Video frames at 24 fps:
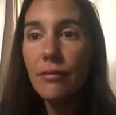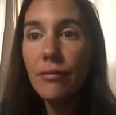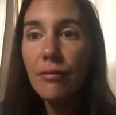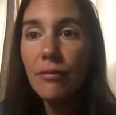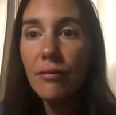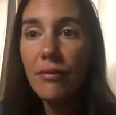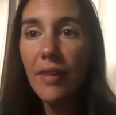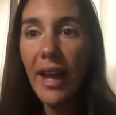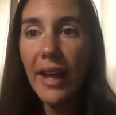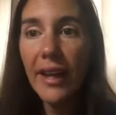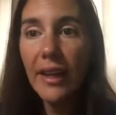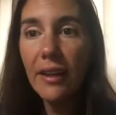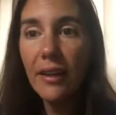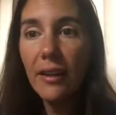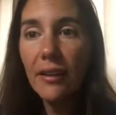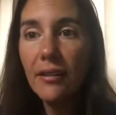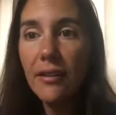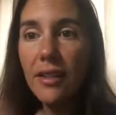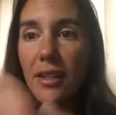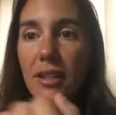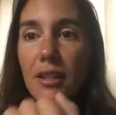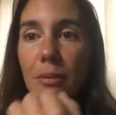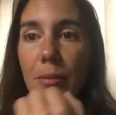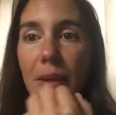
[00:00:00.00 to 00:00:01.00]
like
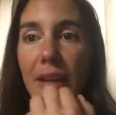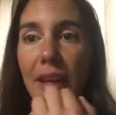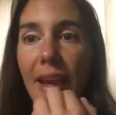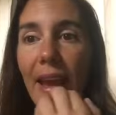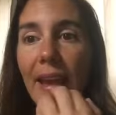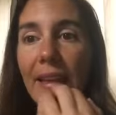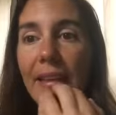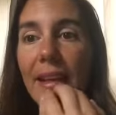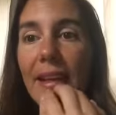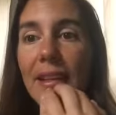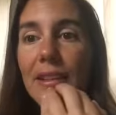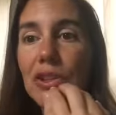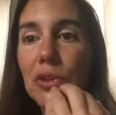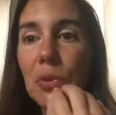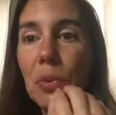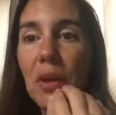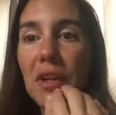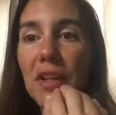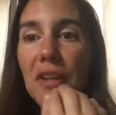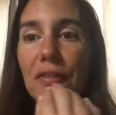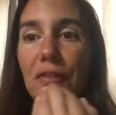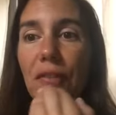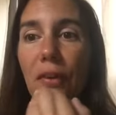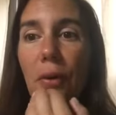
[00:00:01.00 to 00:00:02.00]
this Michaela,
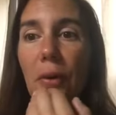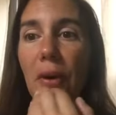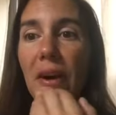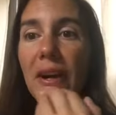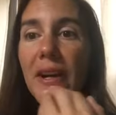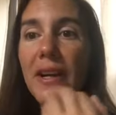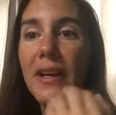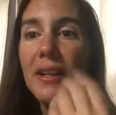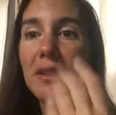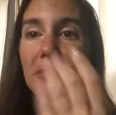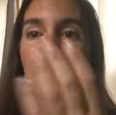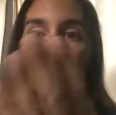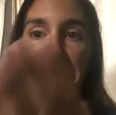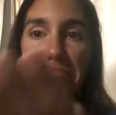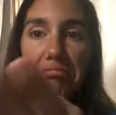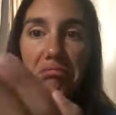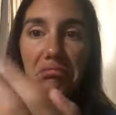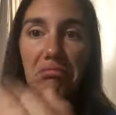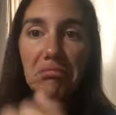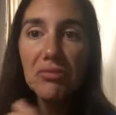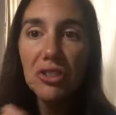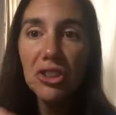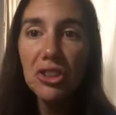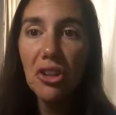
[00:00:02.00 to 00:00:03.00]
24,
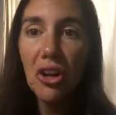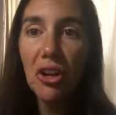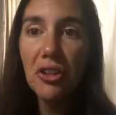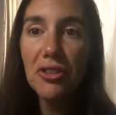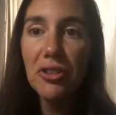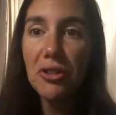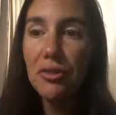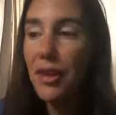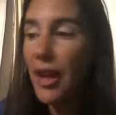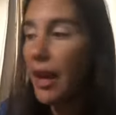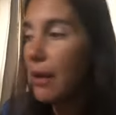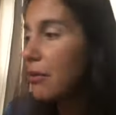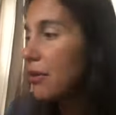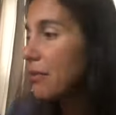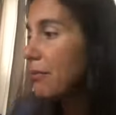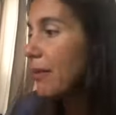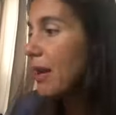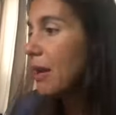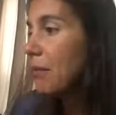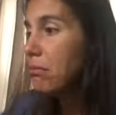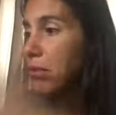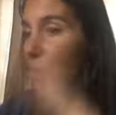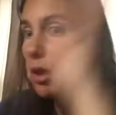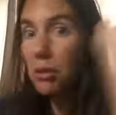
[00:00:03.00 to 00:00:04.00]
starts her day with
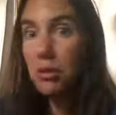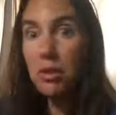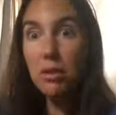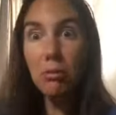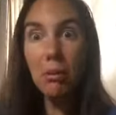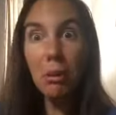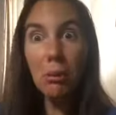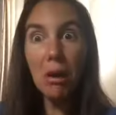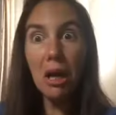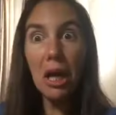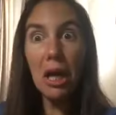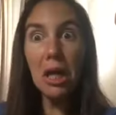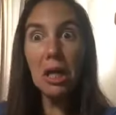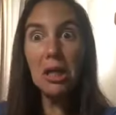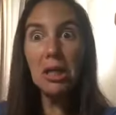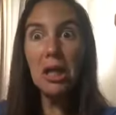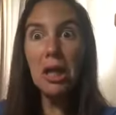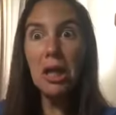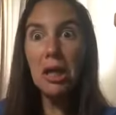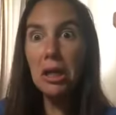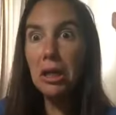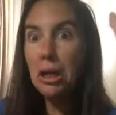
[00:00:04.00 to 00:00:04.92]
me, blows my mind,